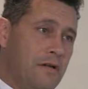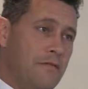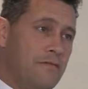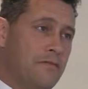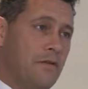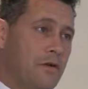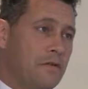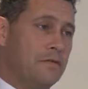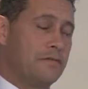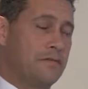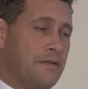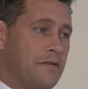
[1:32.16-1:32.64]

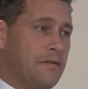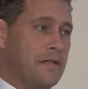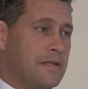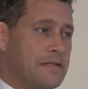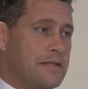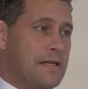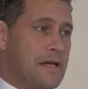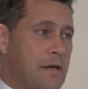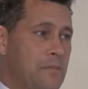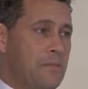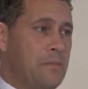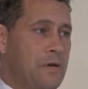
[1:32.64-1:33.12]
involved in this
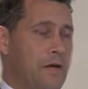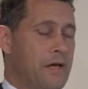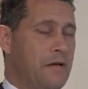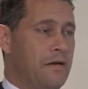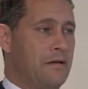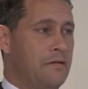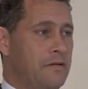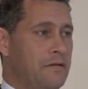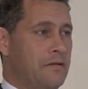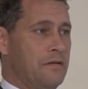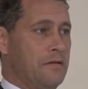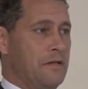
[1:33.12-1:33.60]

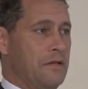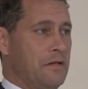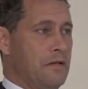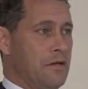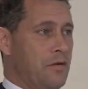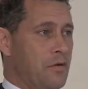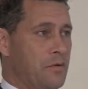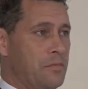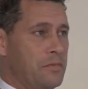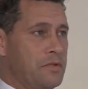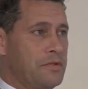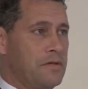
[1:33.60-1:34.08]
campaign
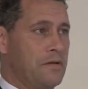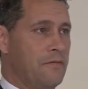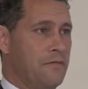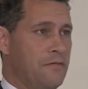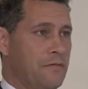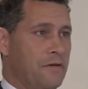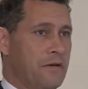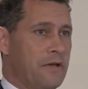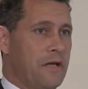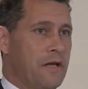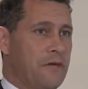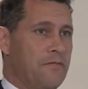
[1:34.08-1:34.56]
almost in the
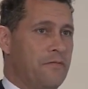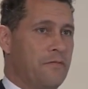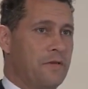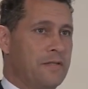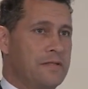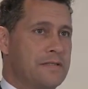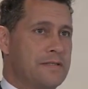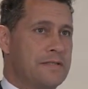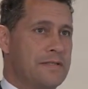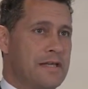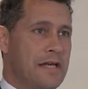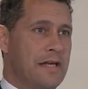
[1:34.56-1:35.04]
front line for
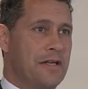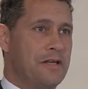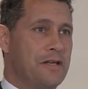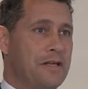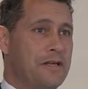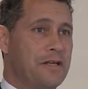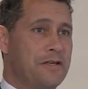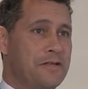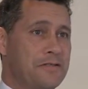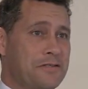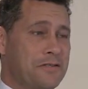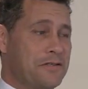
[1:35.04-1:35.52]
10
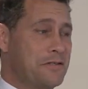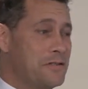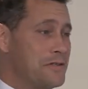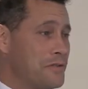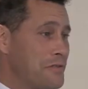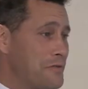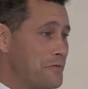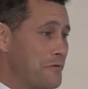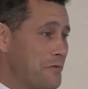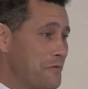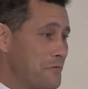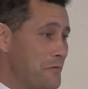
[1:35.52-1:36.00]
years, and this
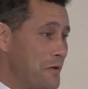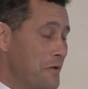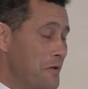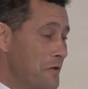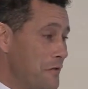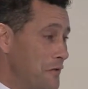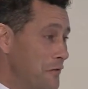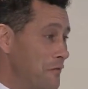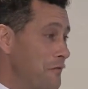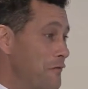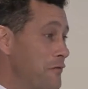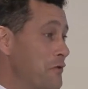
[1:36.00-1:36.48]
is
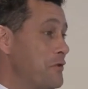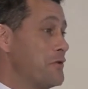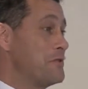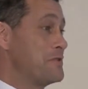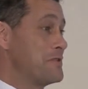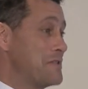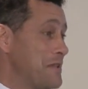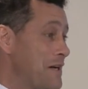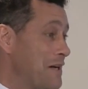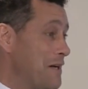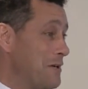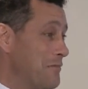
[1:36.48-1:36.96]
the
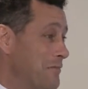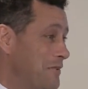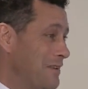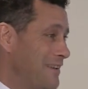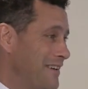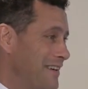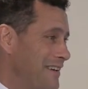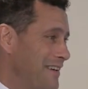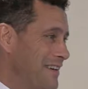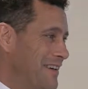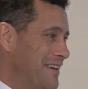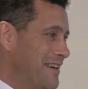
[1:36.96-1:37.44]
first time
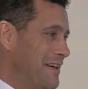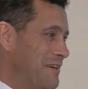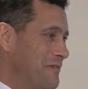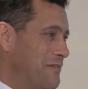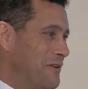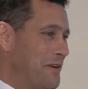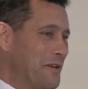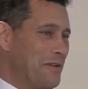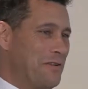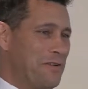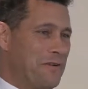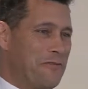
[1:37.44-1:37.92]
I've
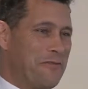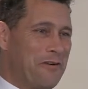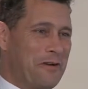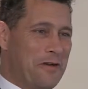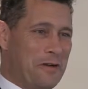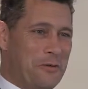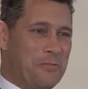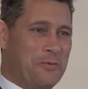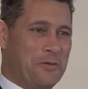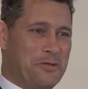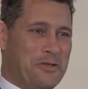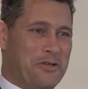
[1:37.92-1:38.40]
had the great
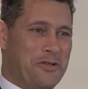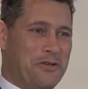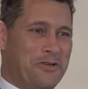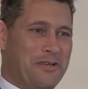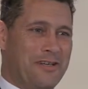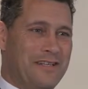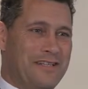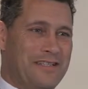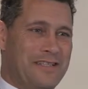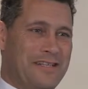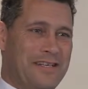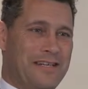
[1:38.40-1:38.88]

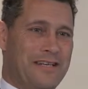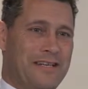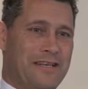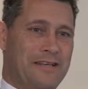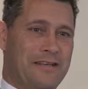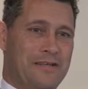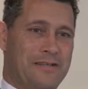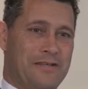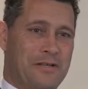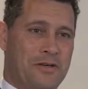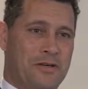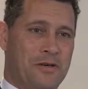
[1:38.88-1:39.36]
opportunity
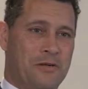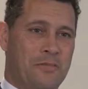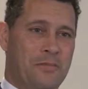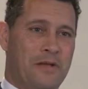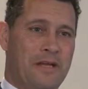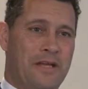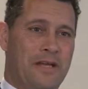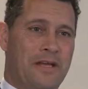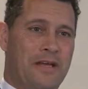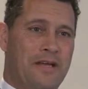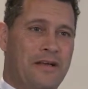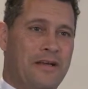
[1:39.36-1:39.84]
to come
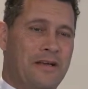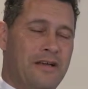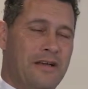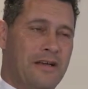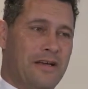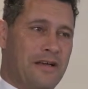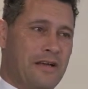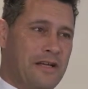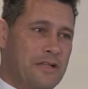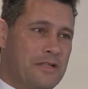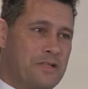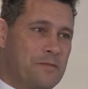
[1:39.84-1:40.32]
here
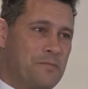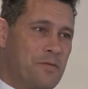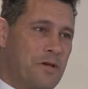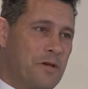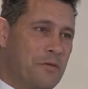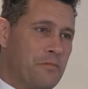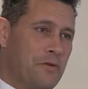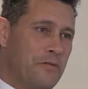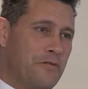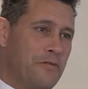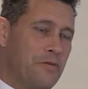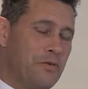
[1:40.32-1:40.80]
and
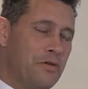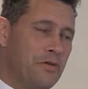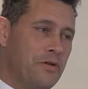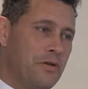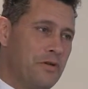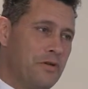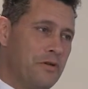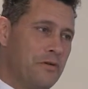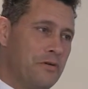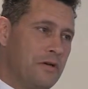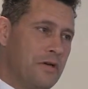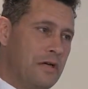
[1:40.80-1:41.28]
speak before
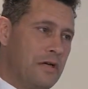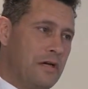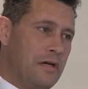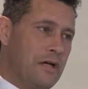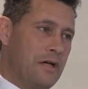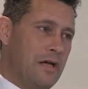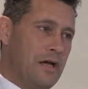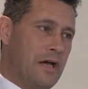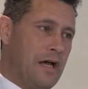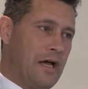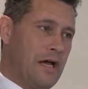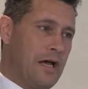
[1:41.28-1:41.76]
you.
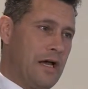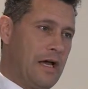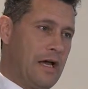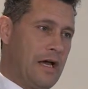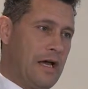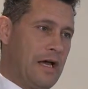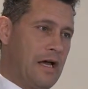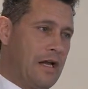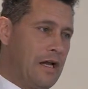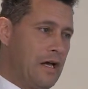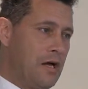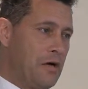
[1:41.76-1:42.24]

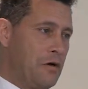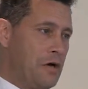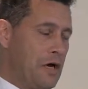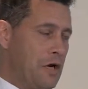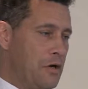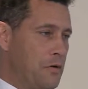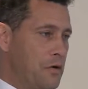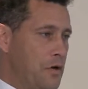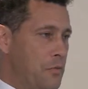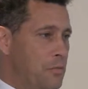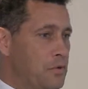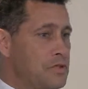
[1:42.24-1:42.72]
And I
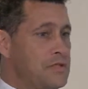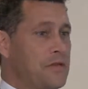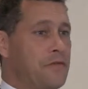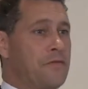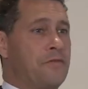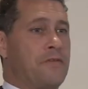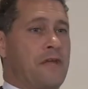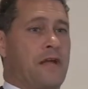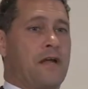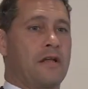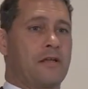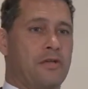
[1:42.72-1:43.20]
want to
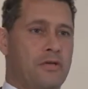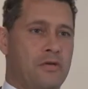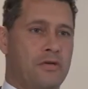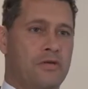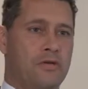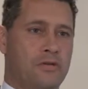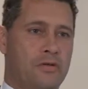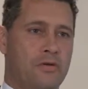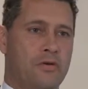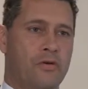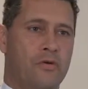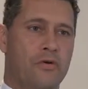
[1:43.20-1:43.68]
thank
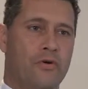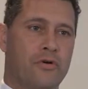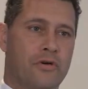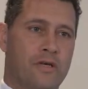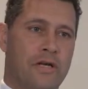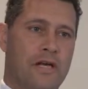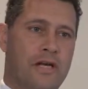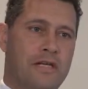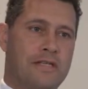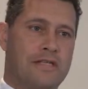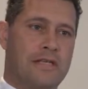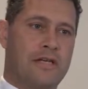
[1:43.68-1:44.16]
your
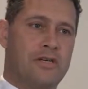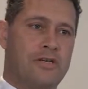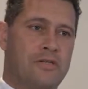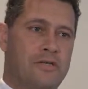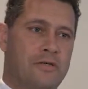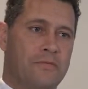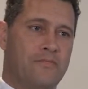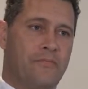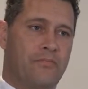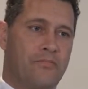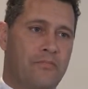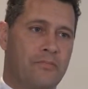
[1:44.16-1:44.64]

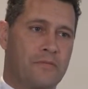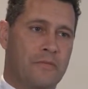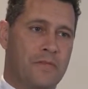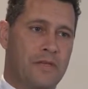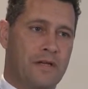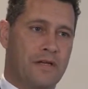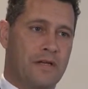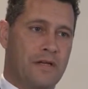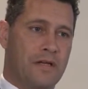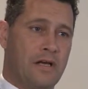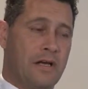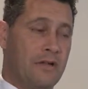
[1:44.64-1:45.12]
organisation
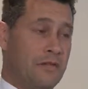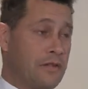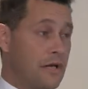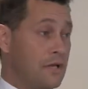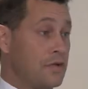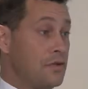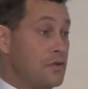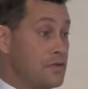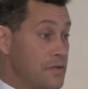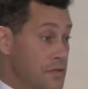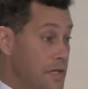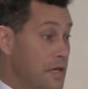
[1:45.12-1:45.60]
and
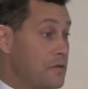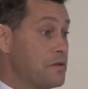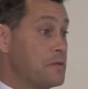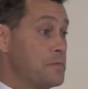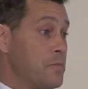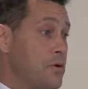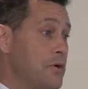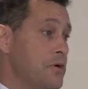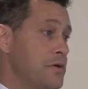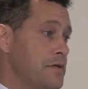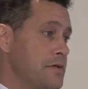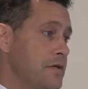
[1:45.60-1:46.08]
thank yourselves
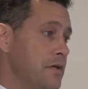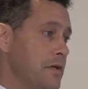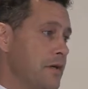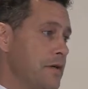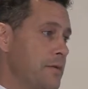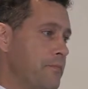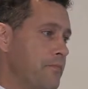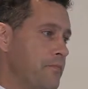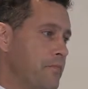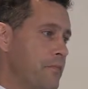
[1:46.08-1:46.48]
personally.